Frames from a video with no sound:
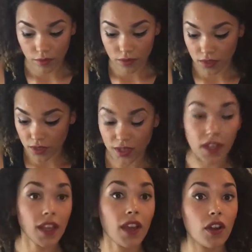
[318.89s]
I'm just gonna
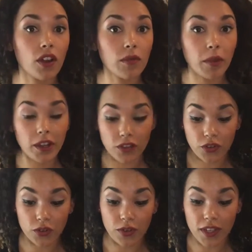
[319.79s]
get a cotton bud
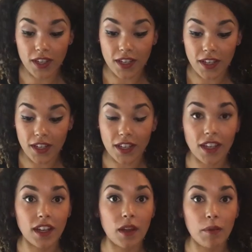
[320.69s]
to
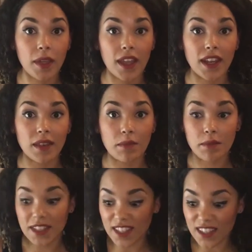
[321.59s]
neaten up any
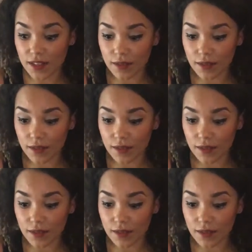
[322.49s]
misses.